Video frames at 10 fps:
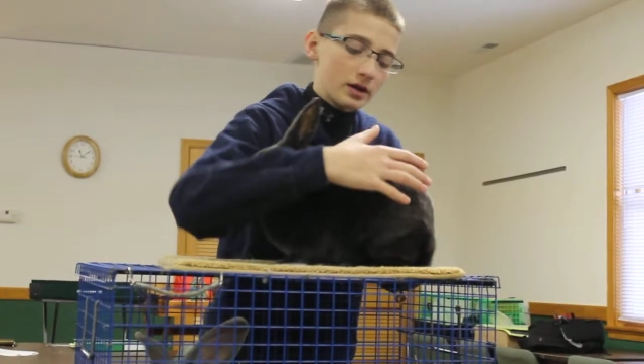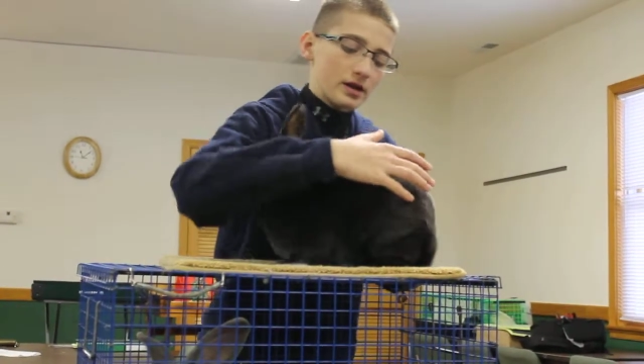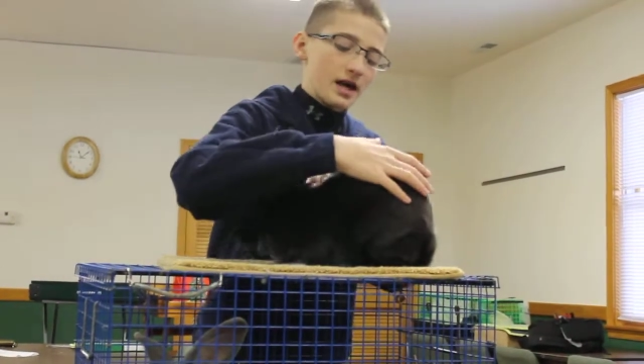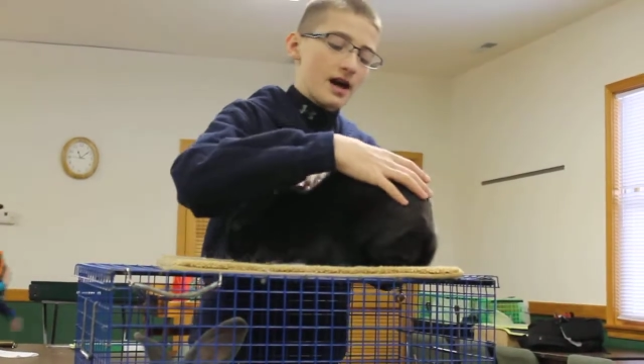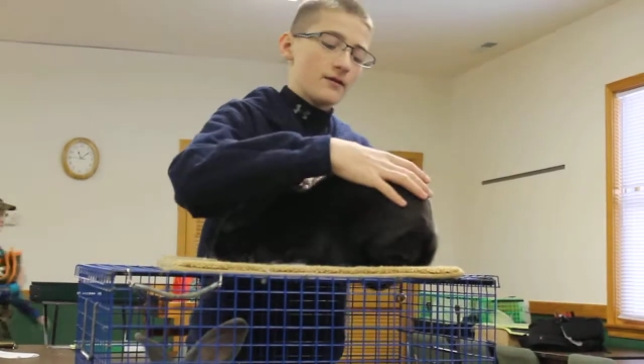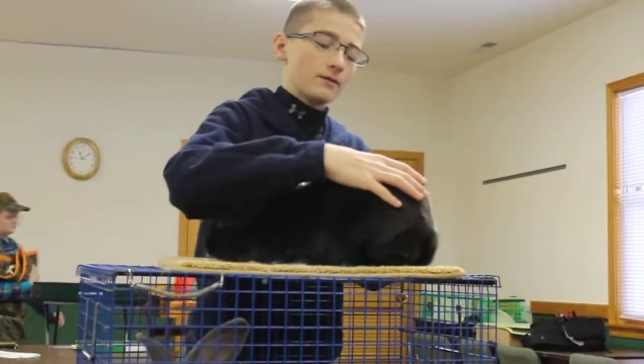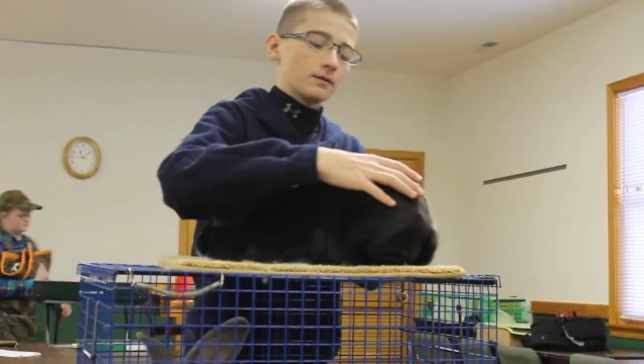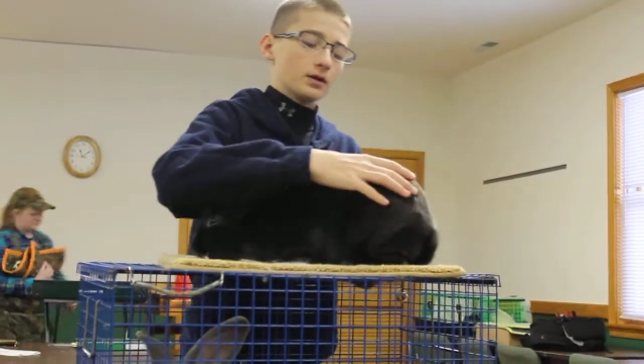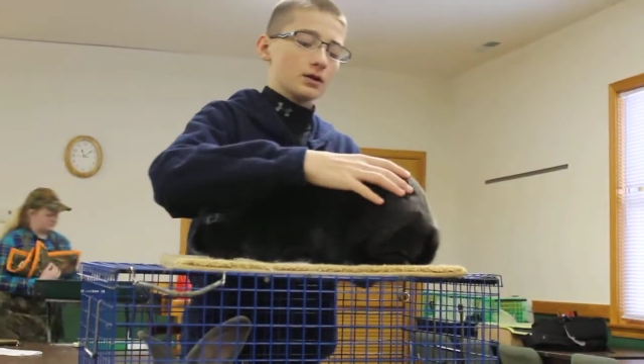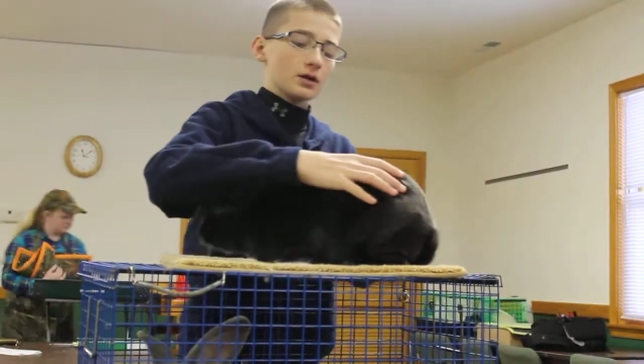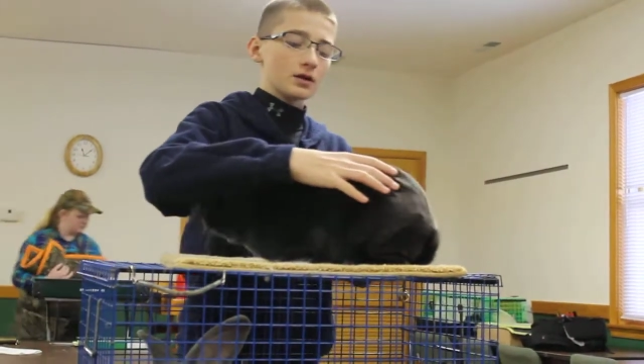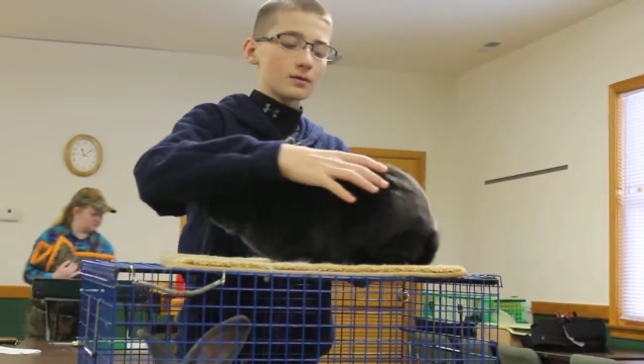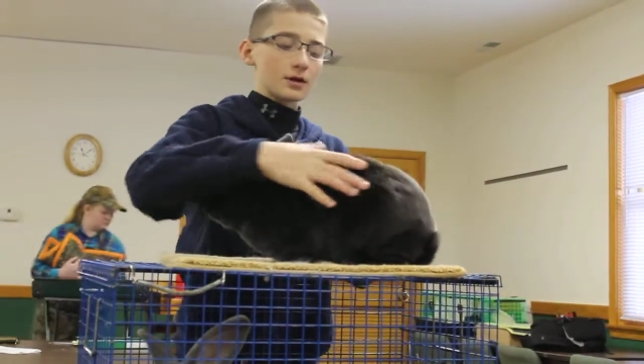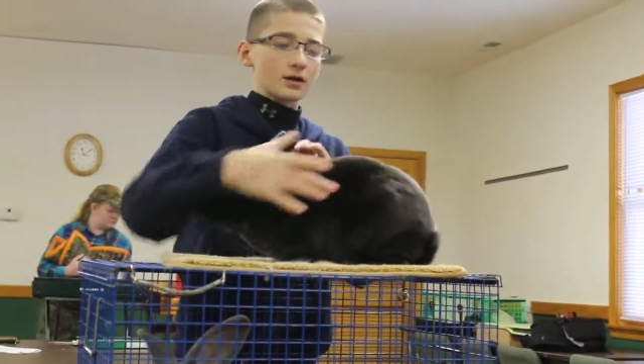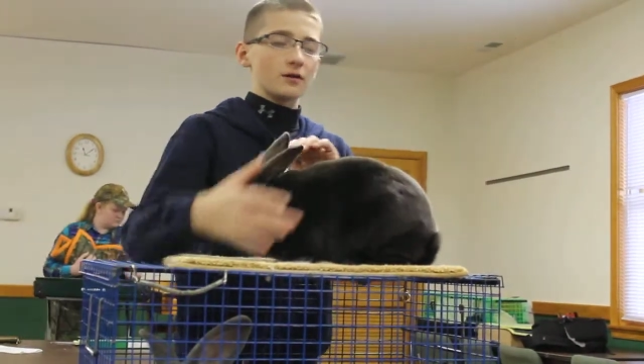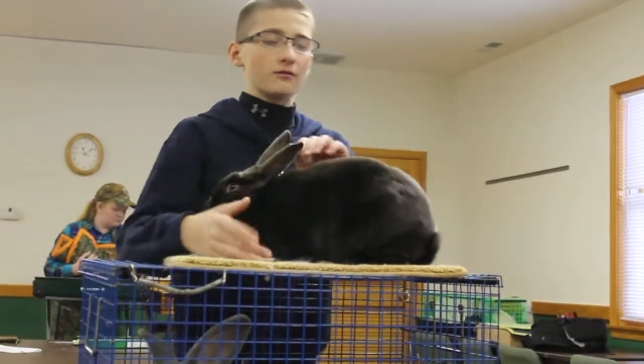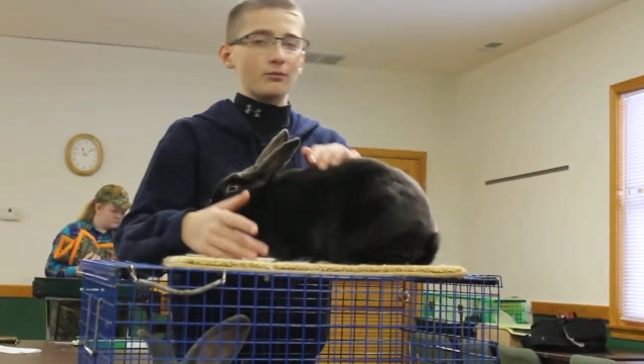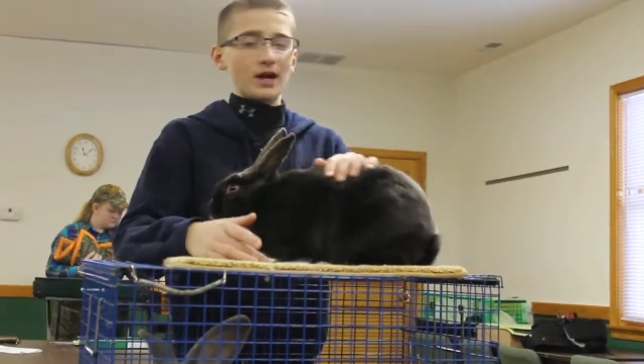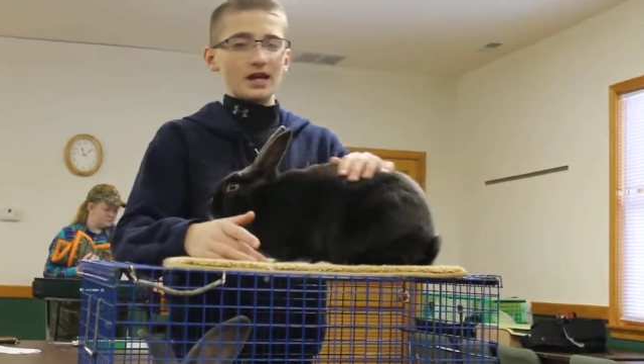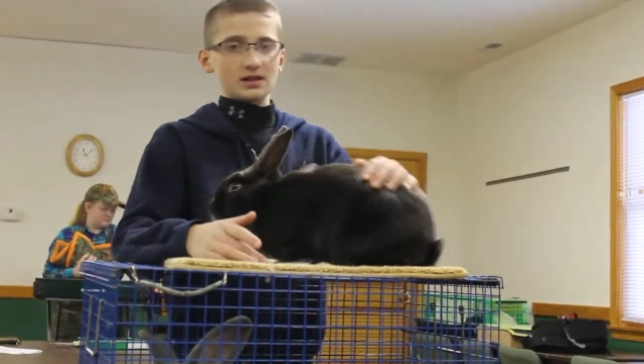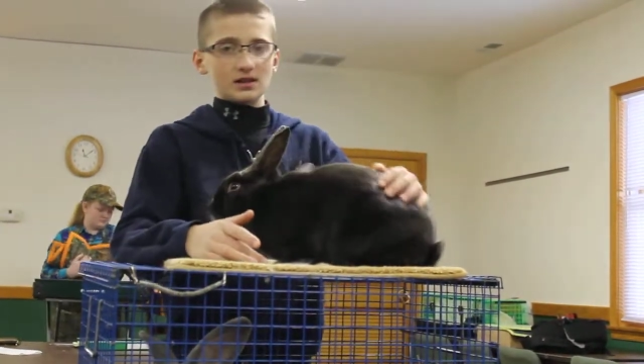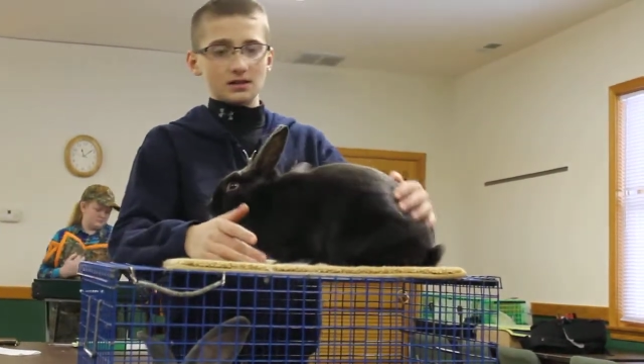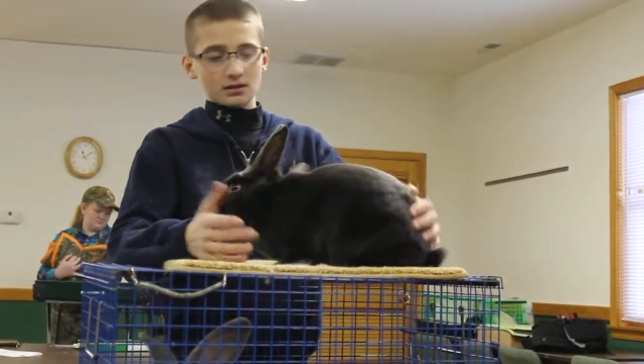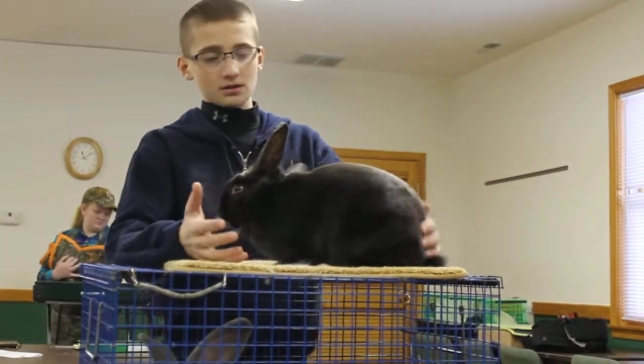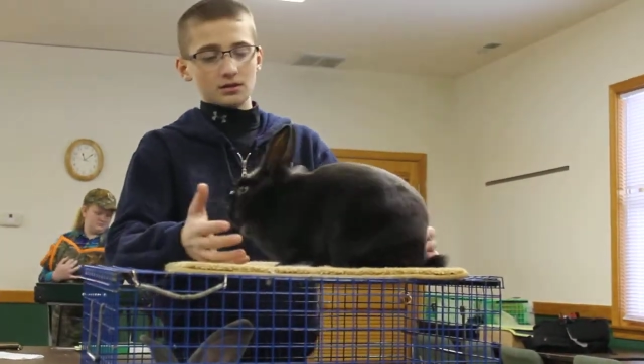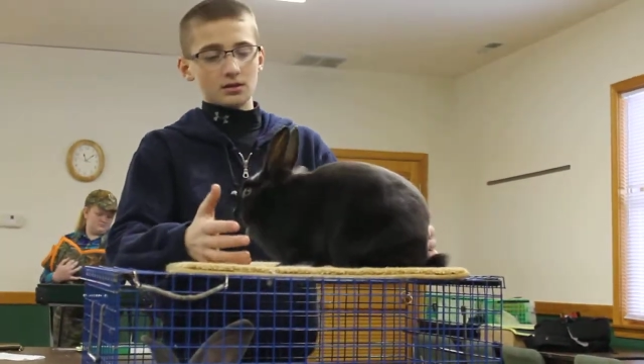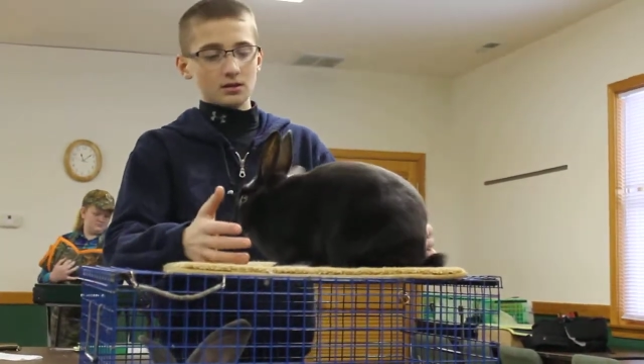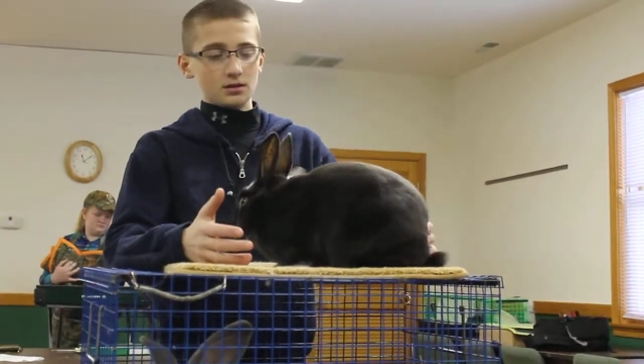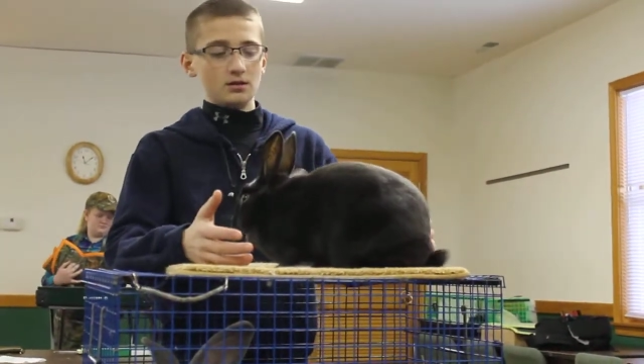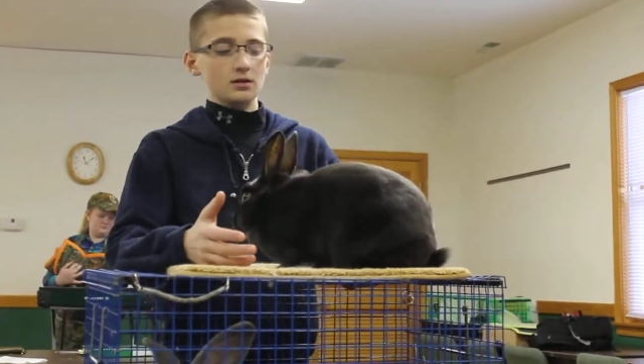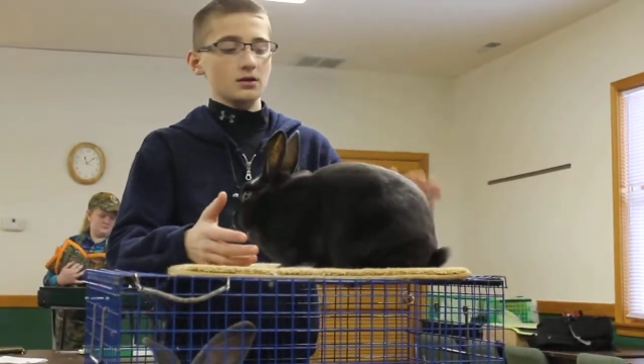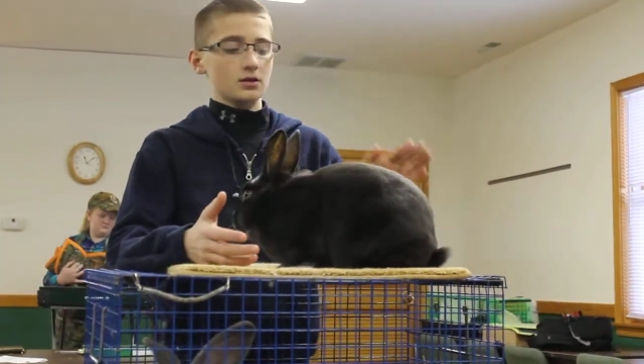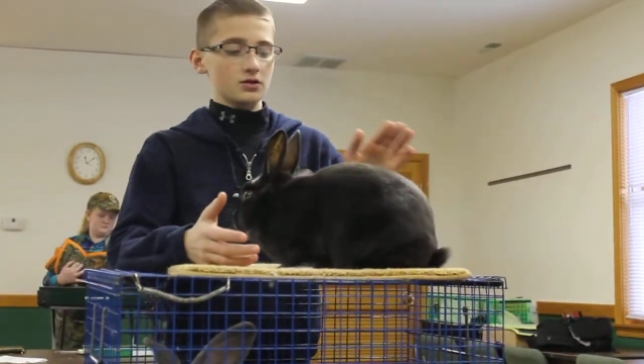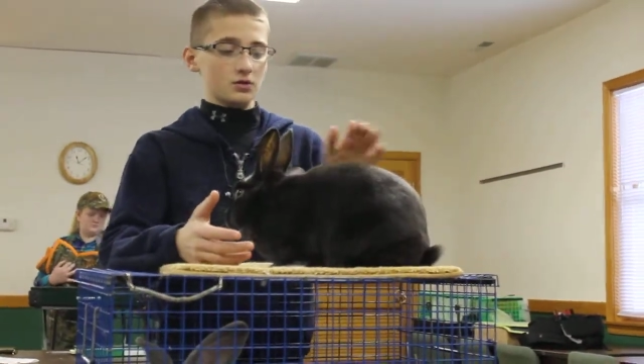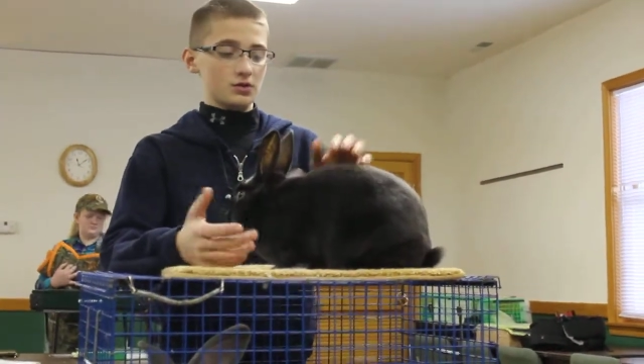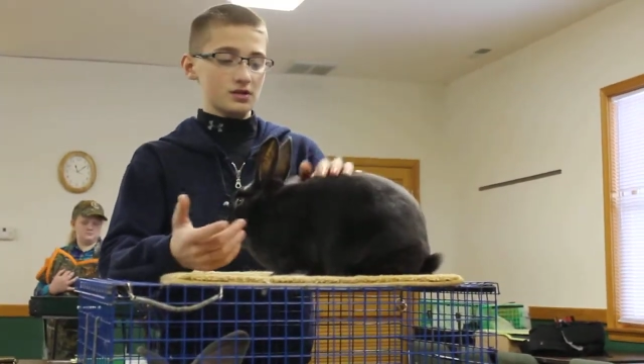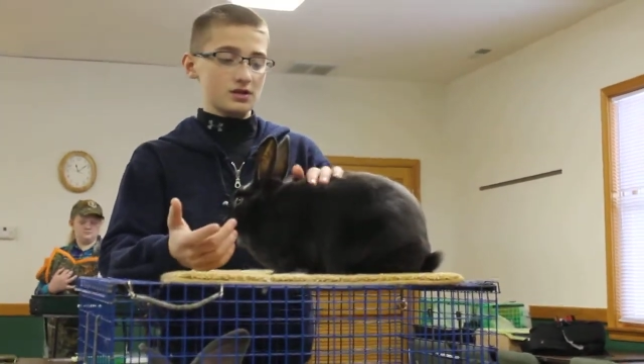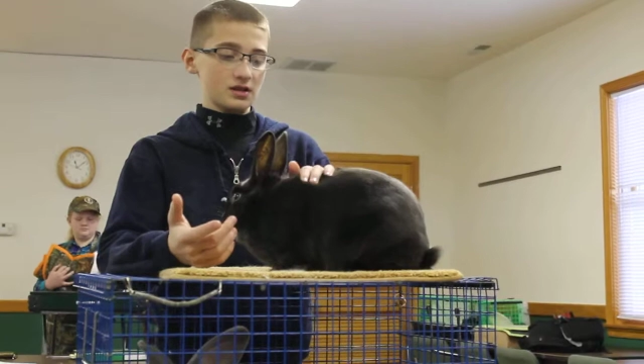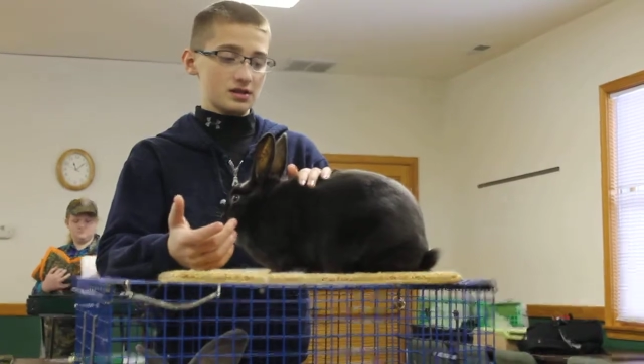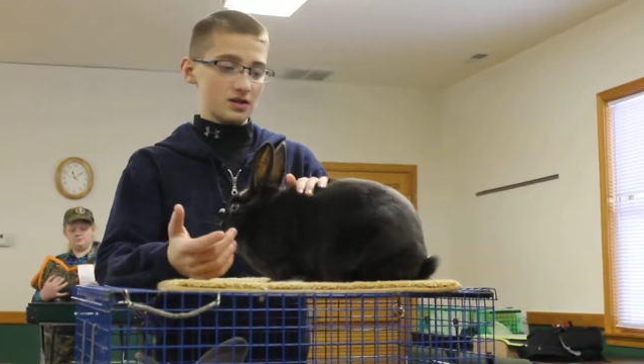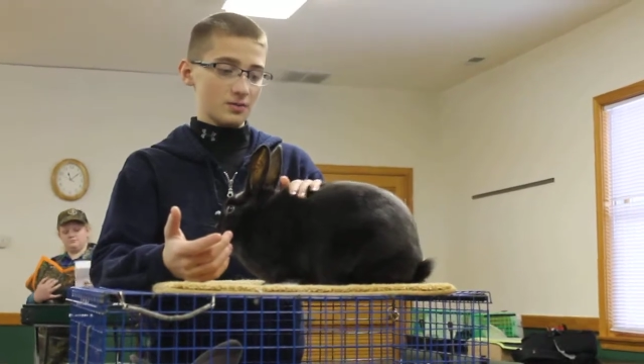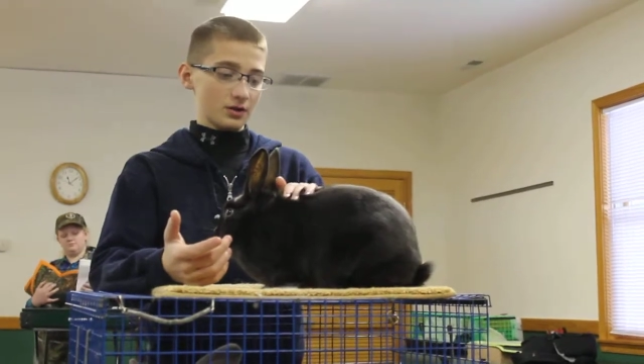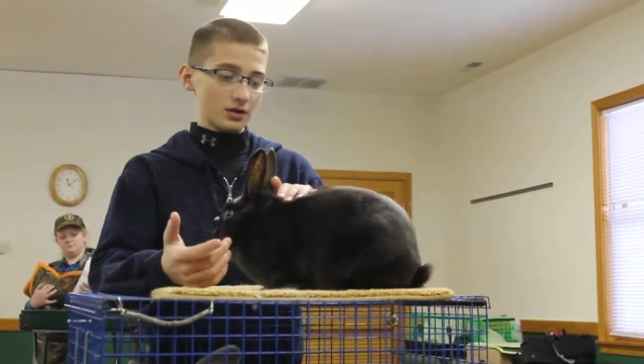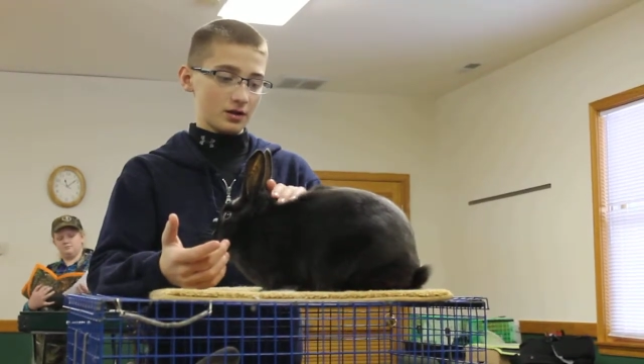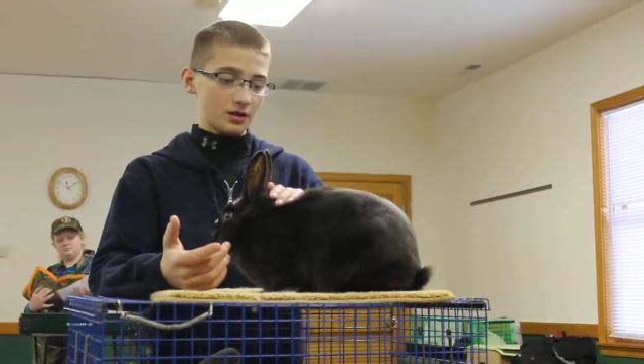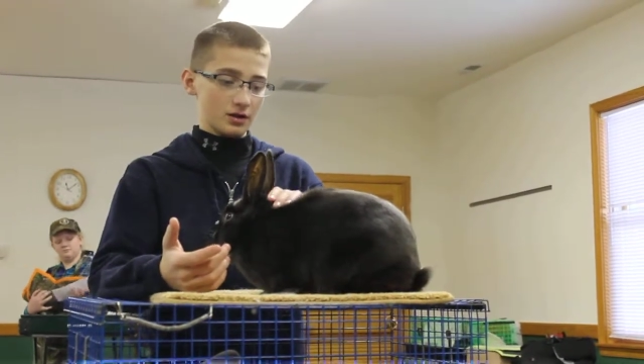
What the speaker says: they have a little bit of banding towards the tip of the